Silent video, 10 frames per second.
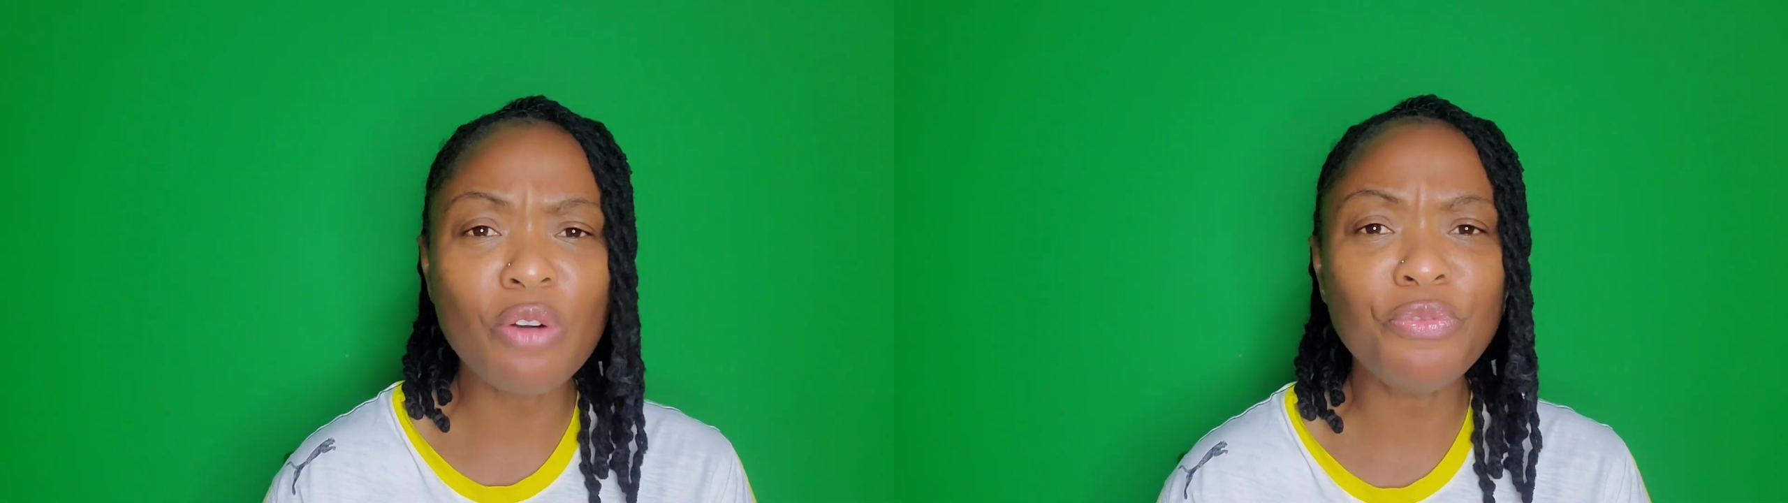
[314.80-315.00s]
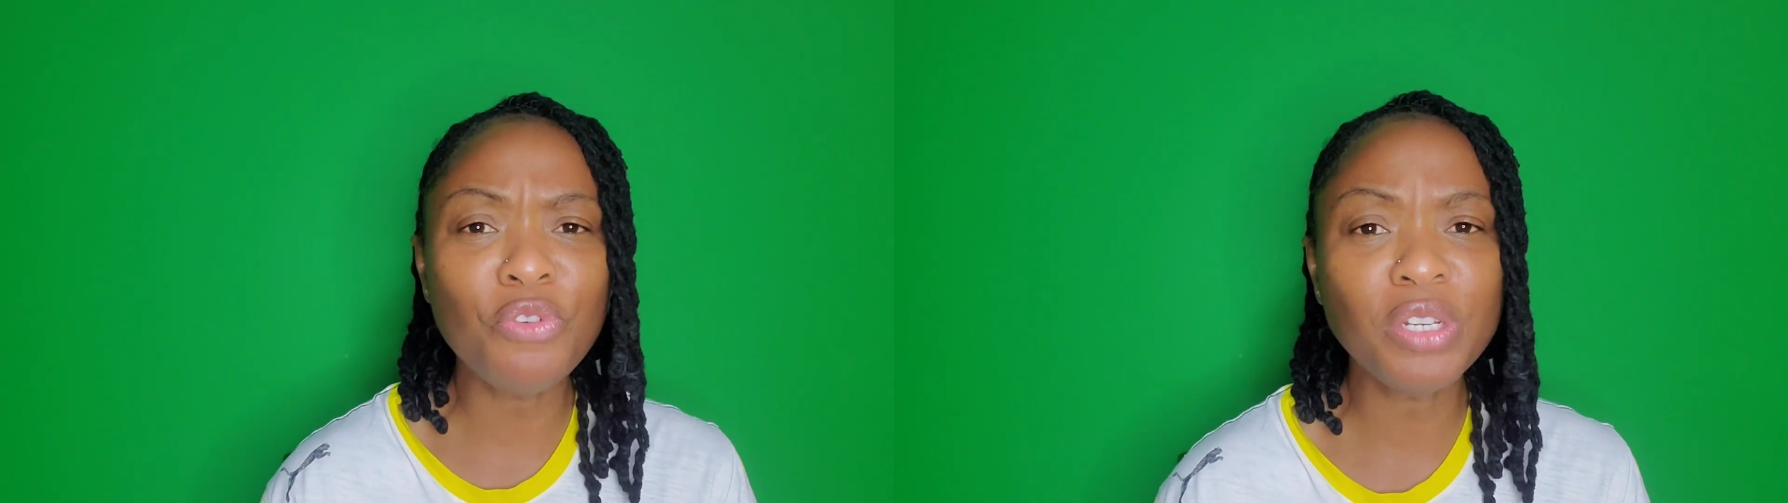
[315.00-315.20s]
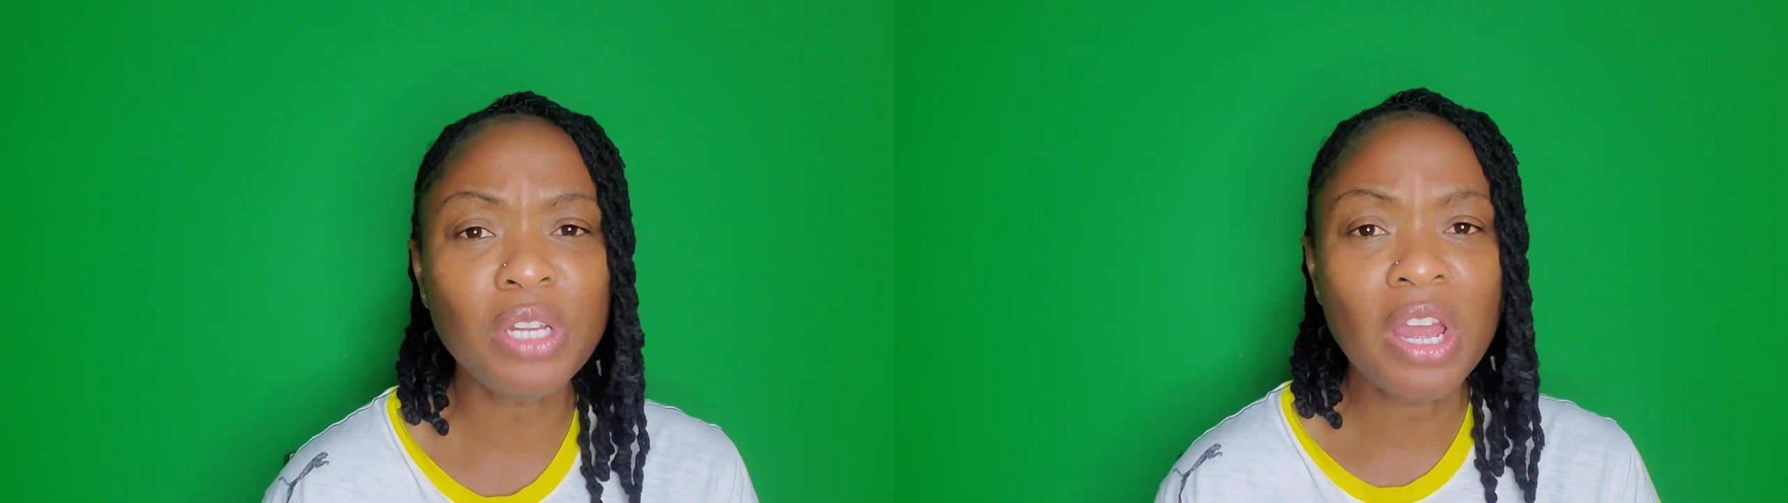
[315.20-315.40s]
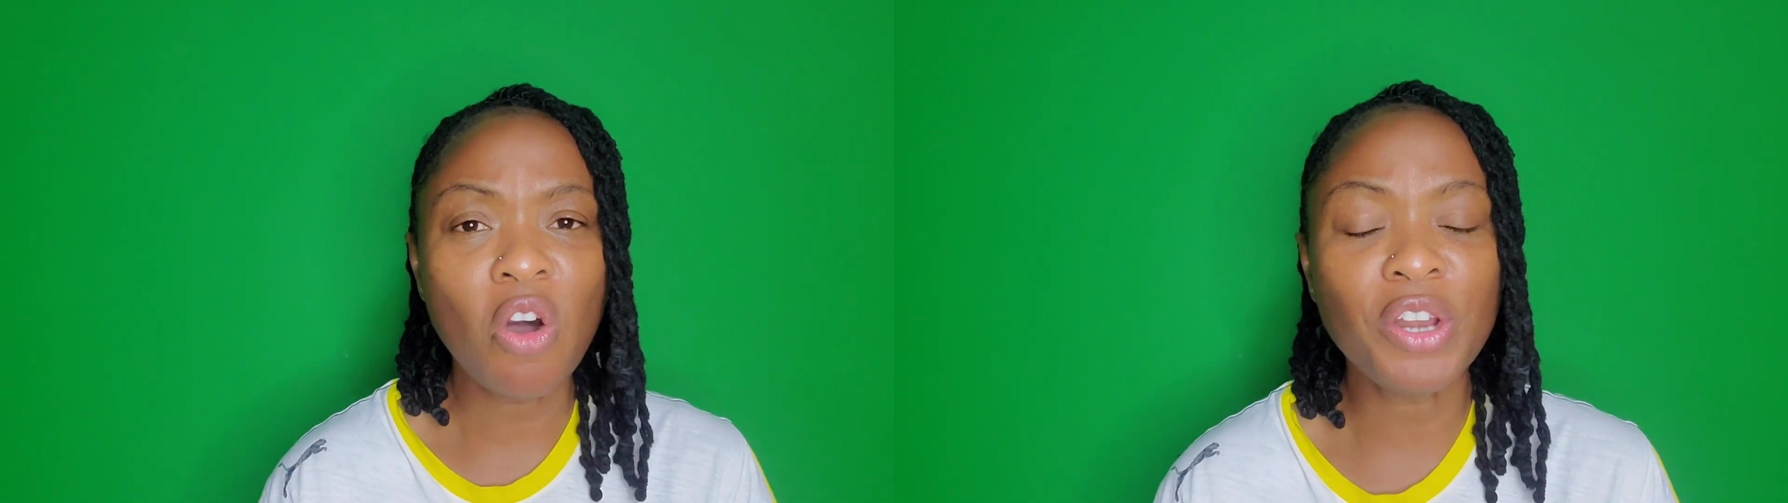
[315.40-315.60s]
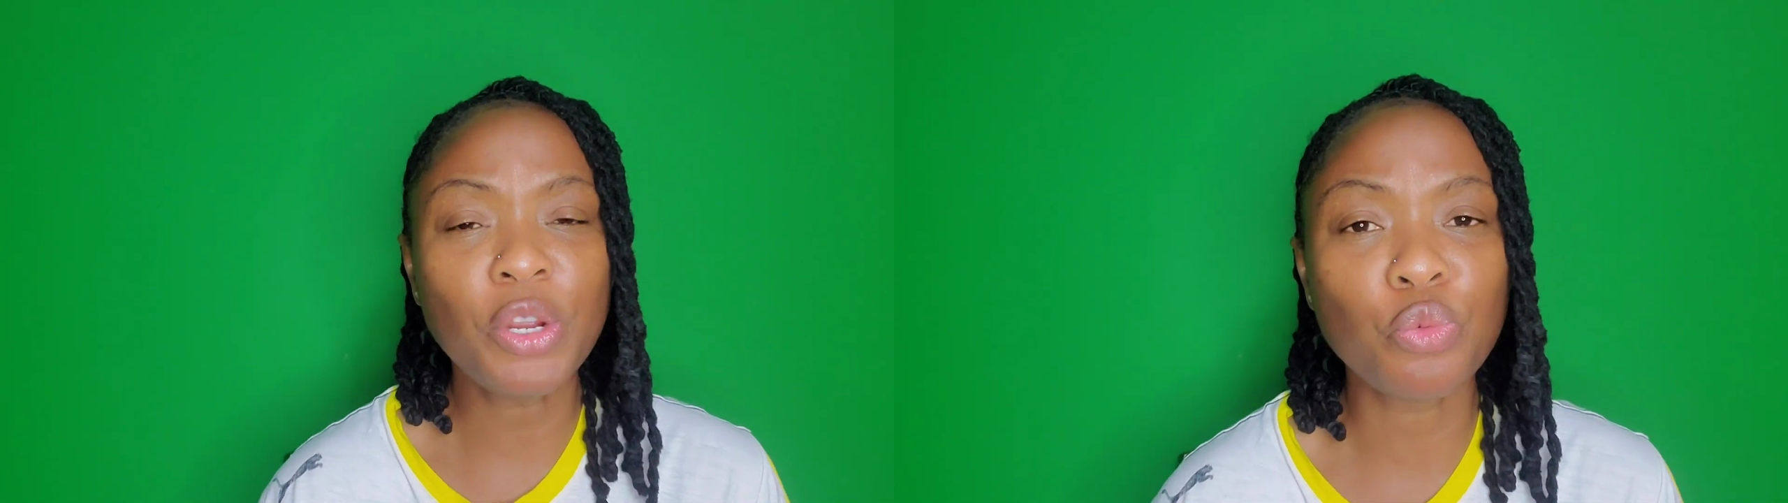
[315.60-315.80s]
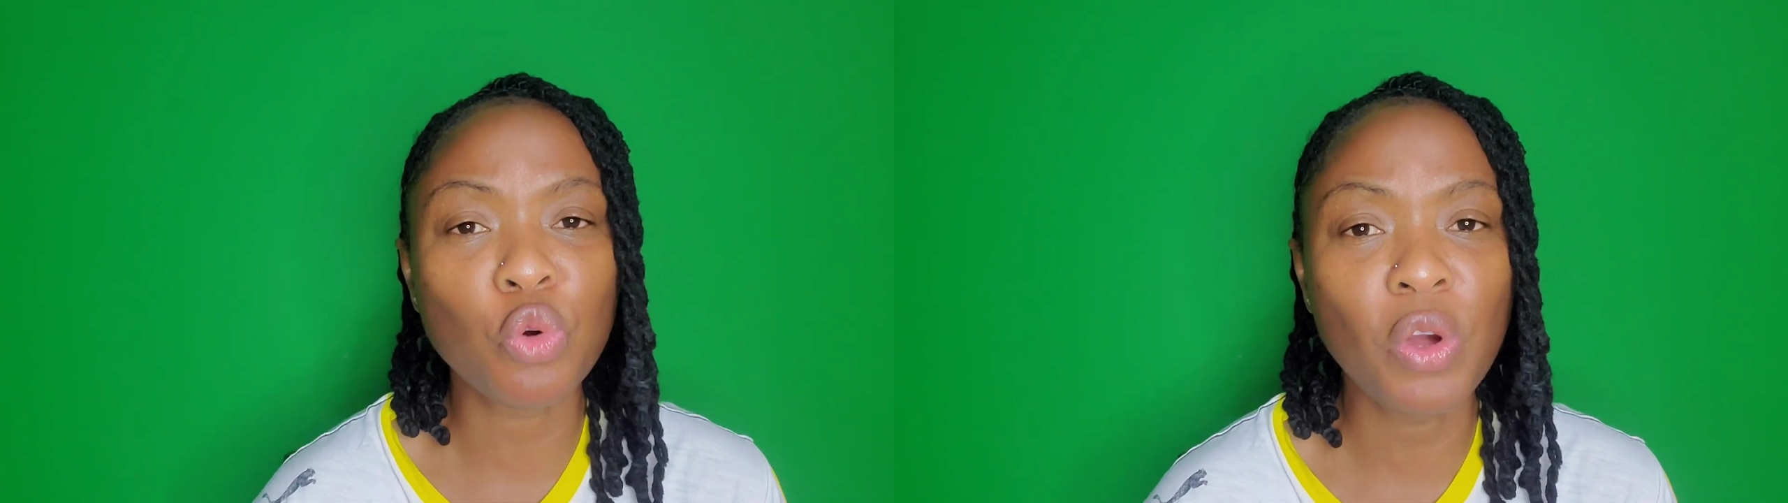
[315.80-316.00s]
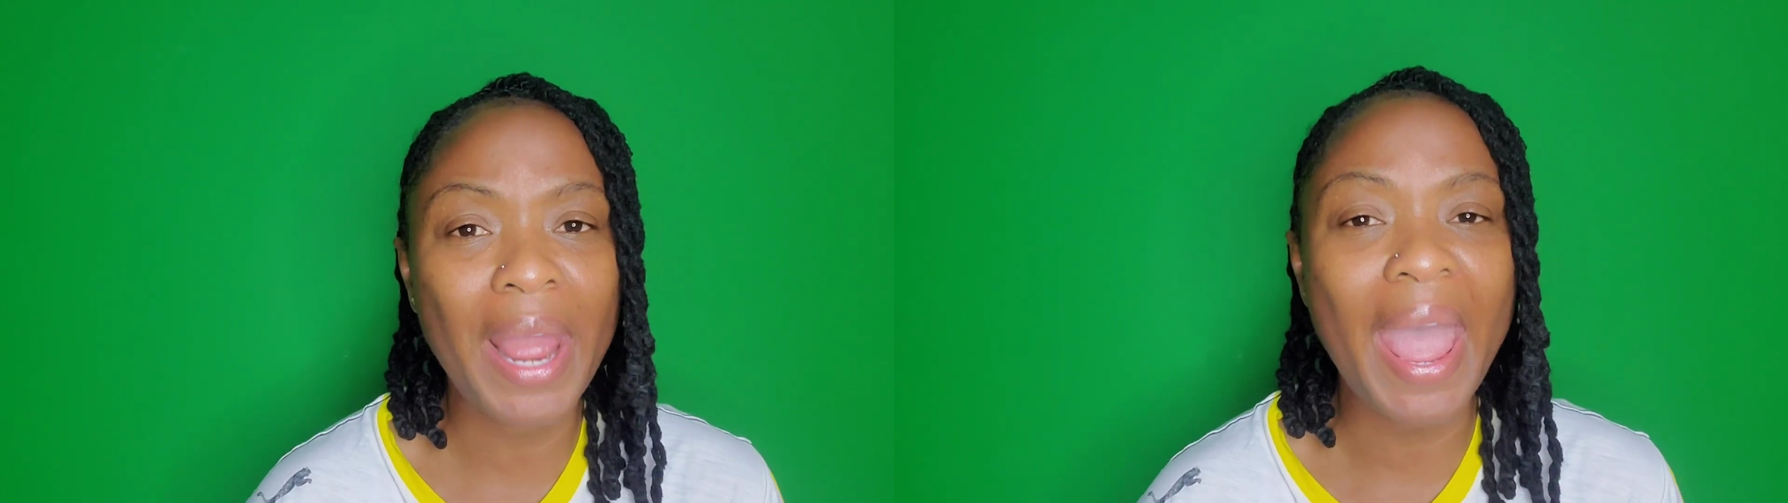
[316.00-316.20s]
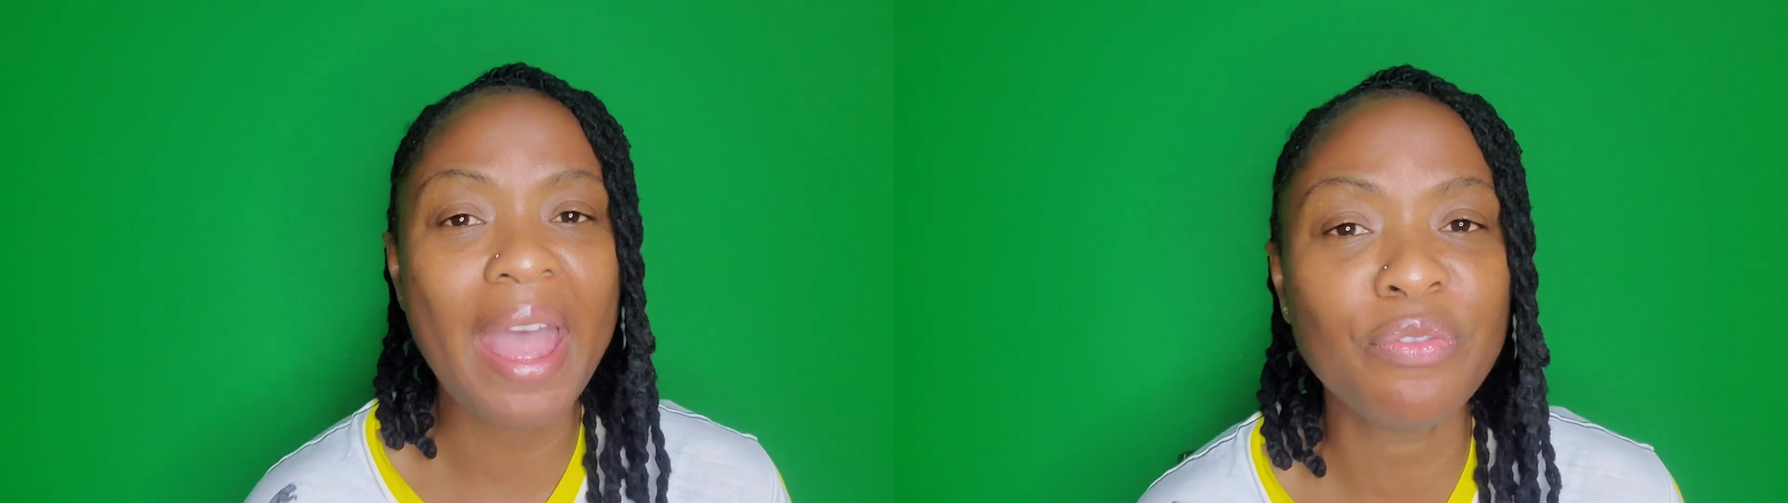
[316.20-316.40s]
foot on the road
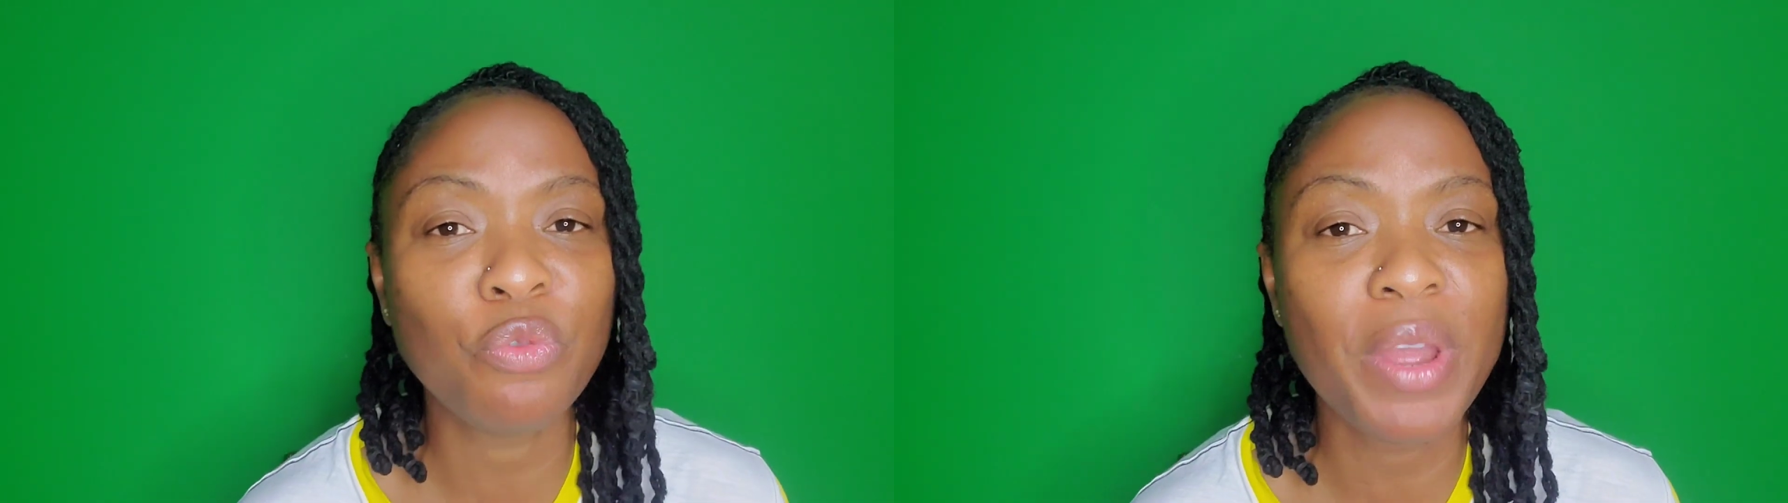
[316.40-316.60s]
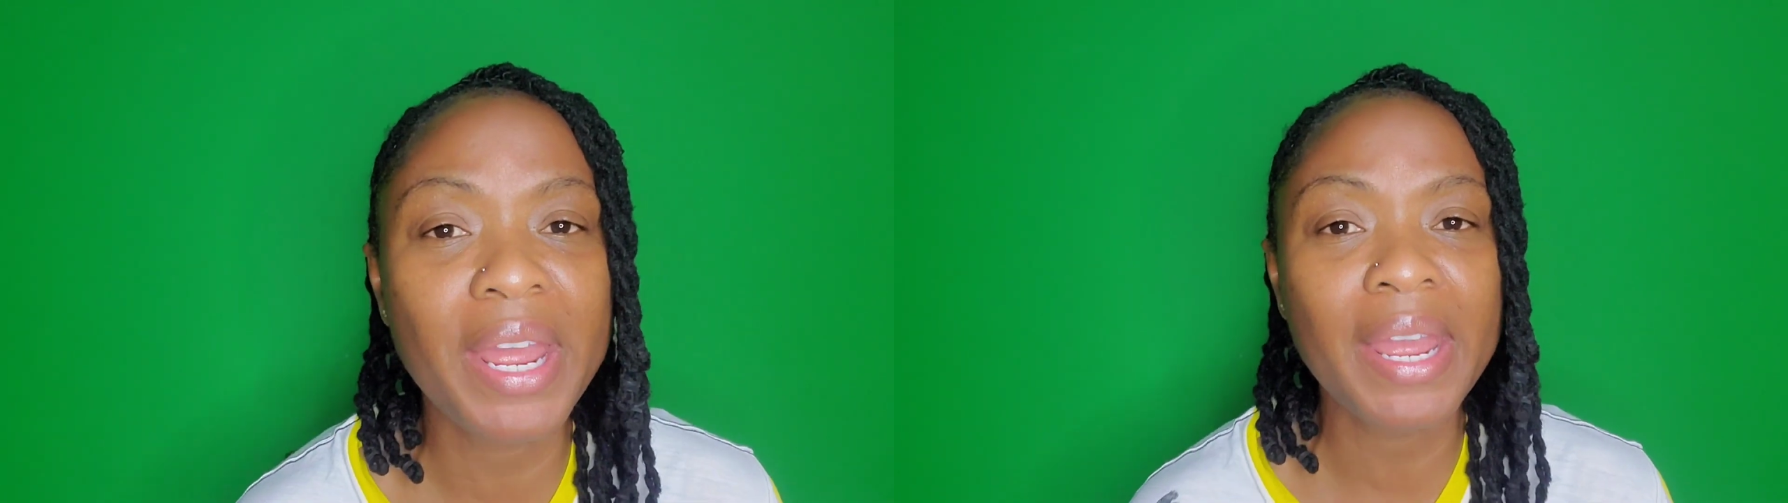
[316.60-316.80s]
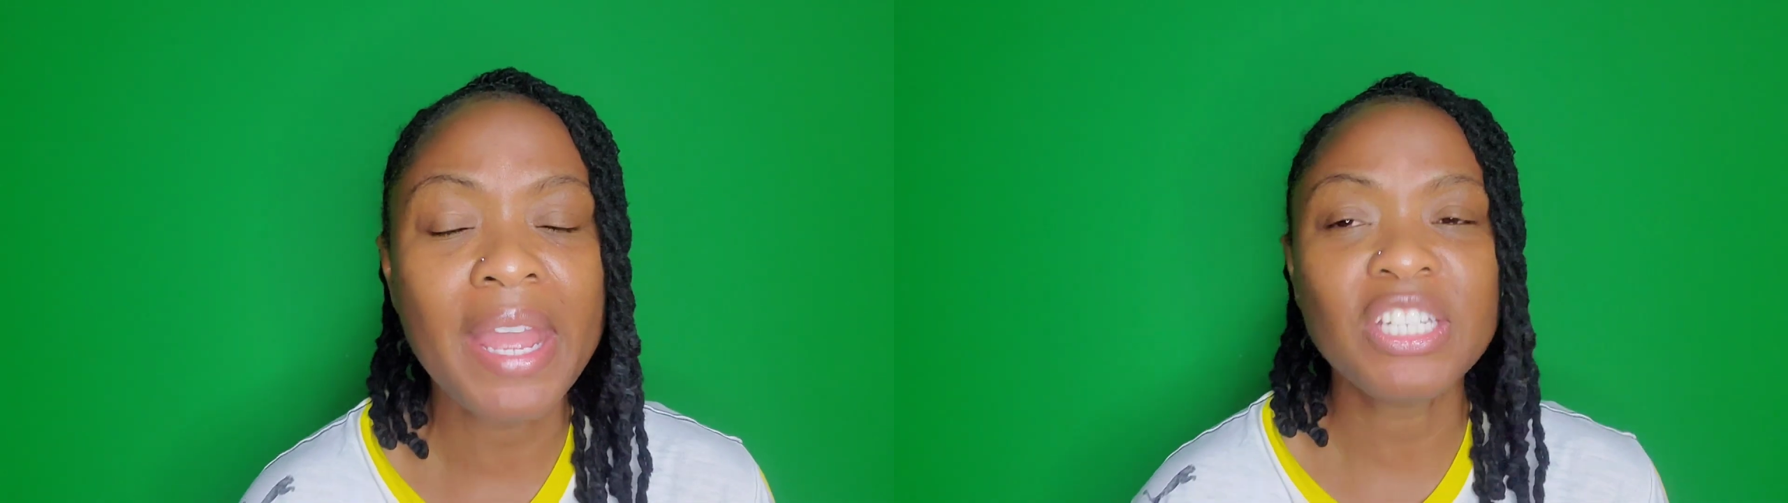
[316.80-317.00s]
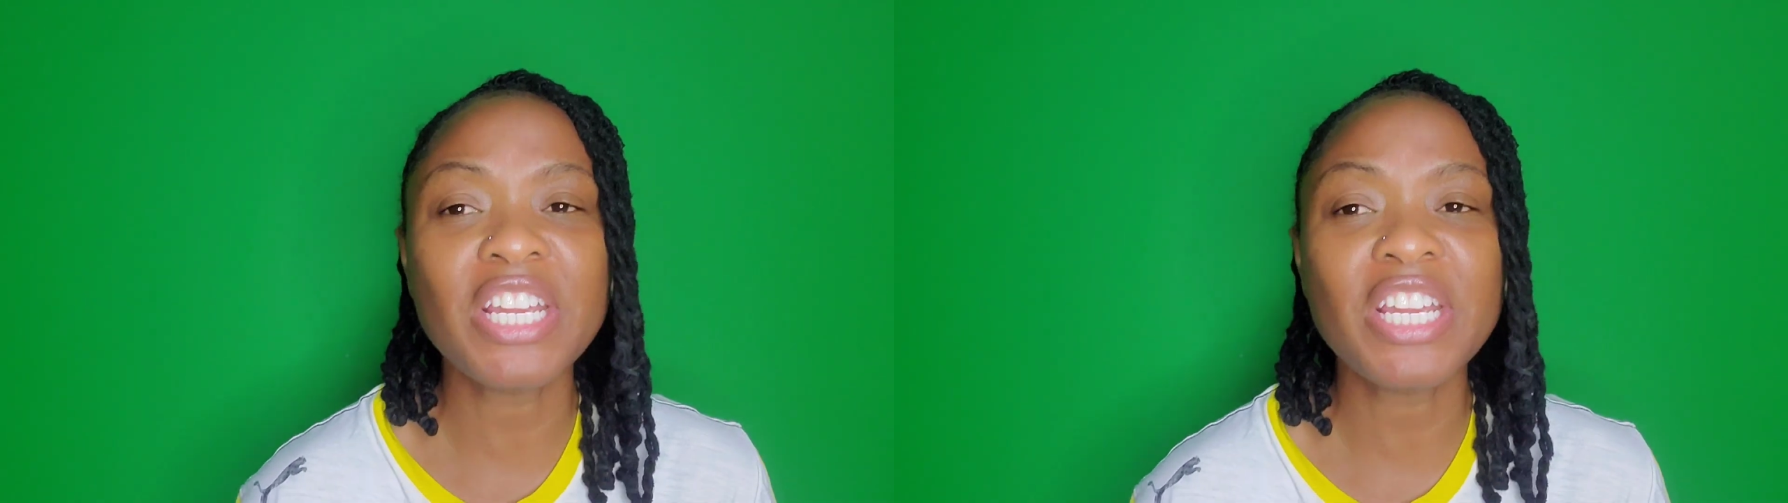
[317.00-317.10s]
halfway